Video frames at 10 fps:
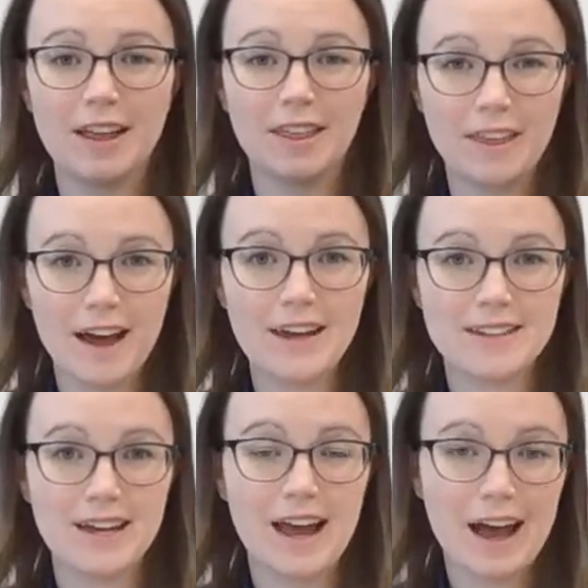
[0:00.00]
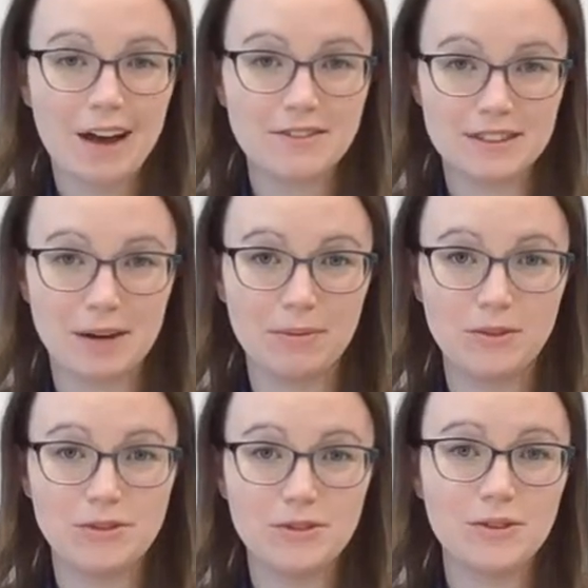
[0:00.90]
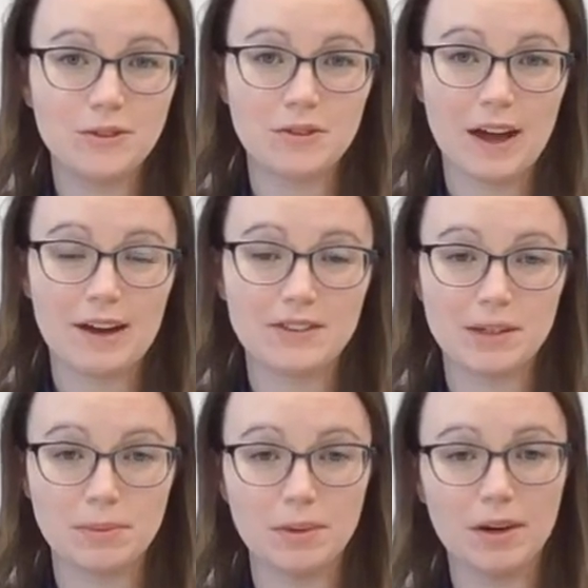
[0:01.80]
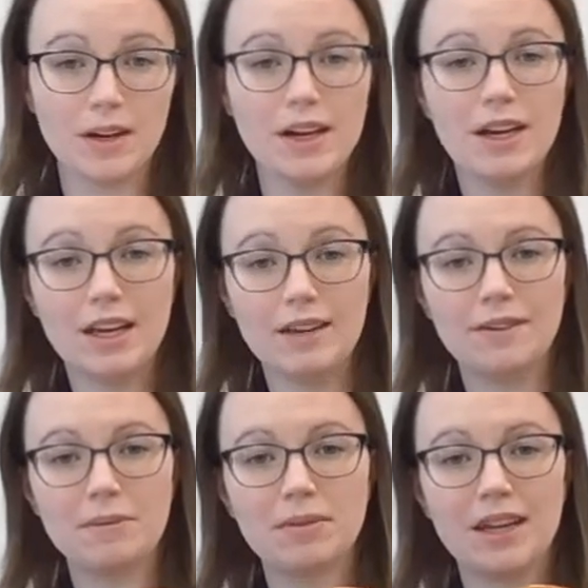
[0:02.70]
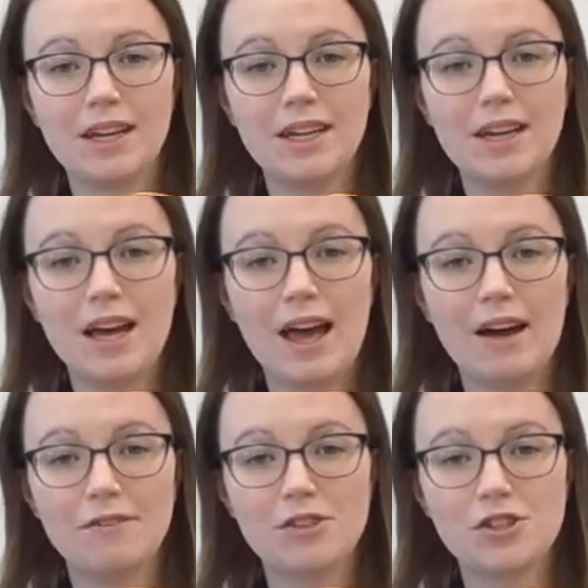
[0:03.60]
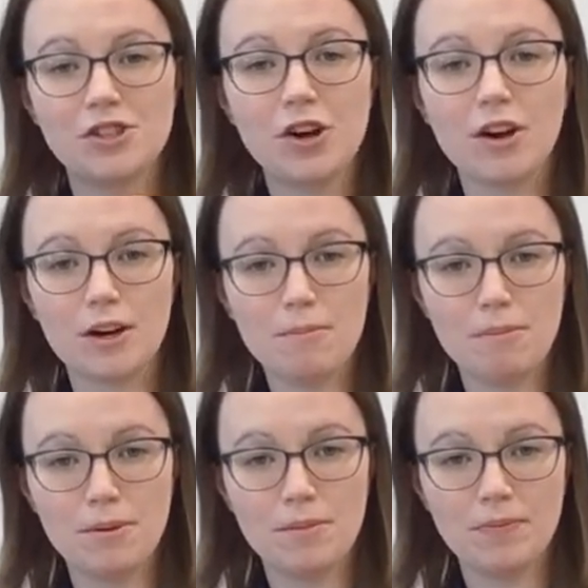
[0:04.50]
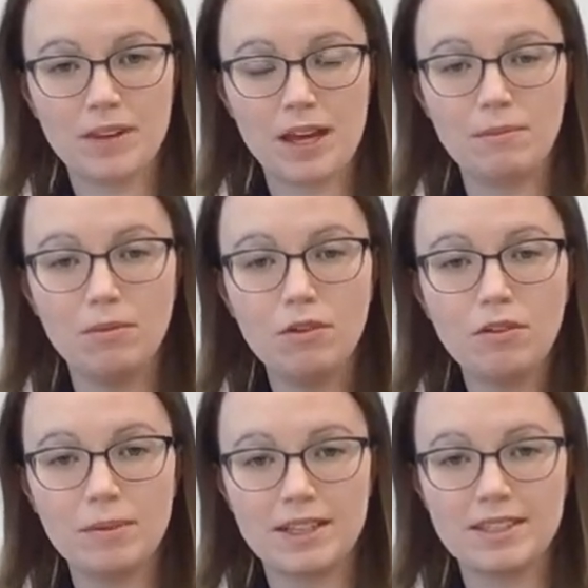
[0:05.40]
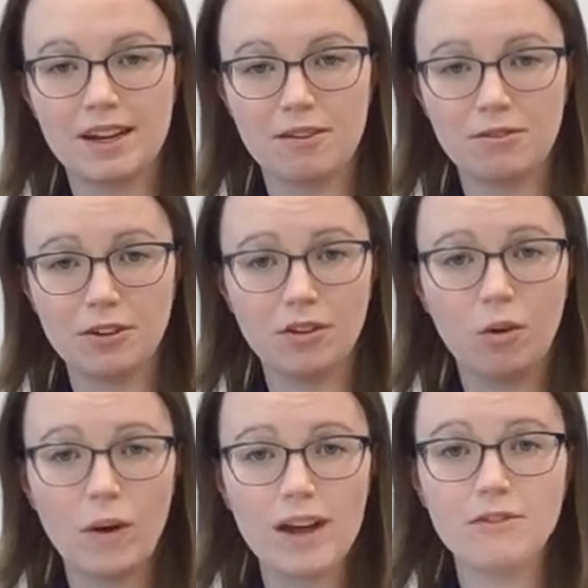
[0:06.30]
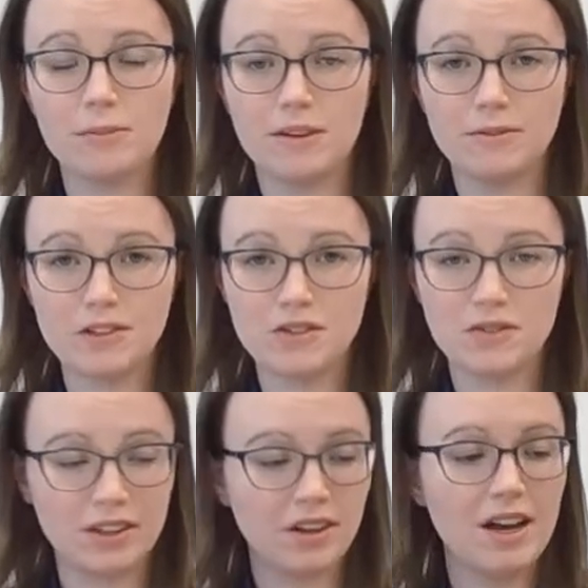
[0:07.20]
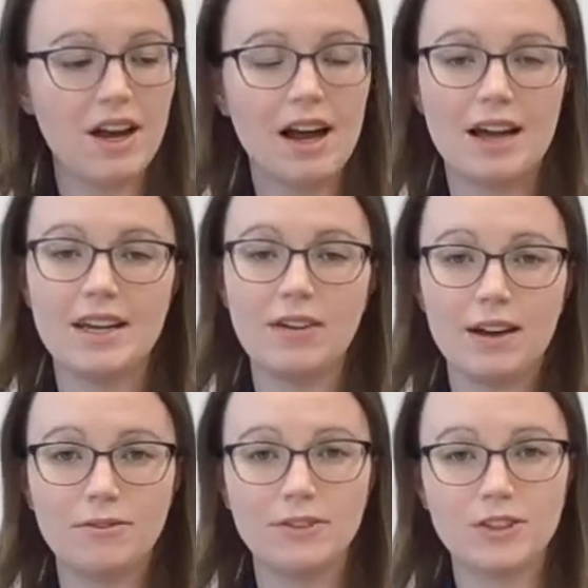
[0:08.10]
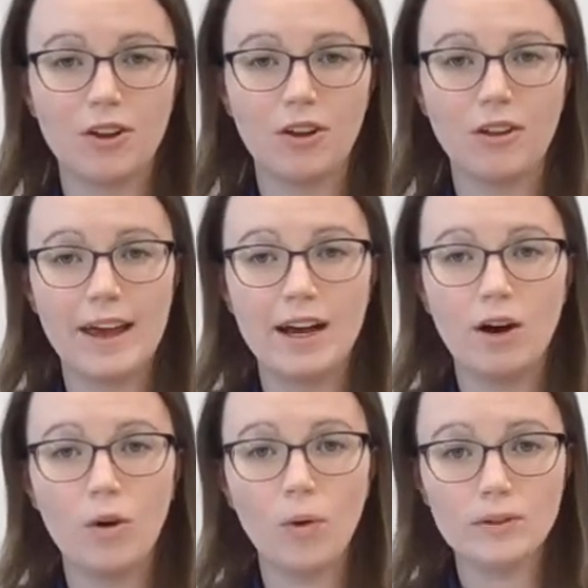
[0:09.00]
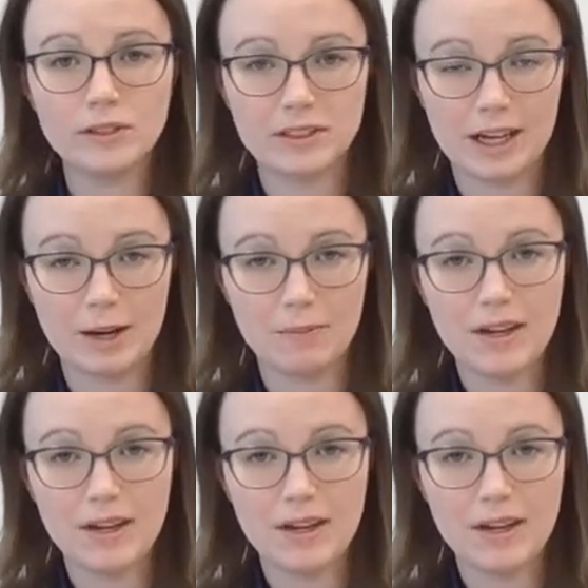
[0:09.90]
that is a half step. Those two notes are a half step apart. If I played F sharp and moved my second finger away from my first finger, I now have what's called a whole step.